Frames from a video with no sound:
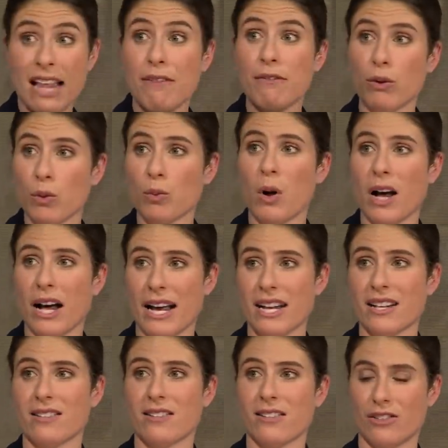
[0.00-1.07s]

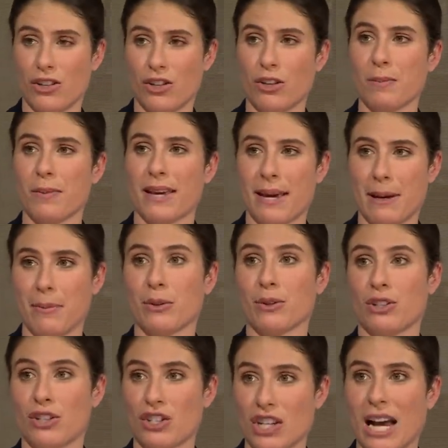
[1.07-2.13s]
level-wise to be able
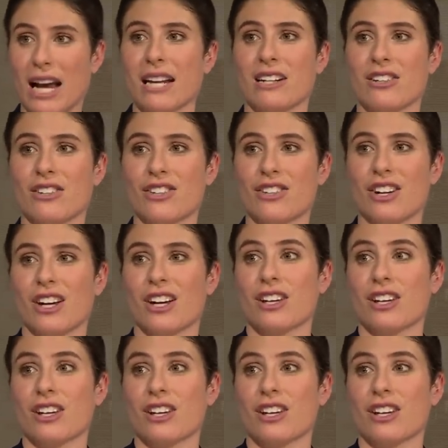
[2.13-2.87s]
to challenge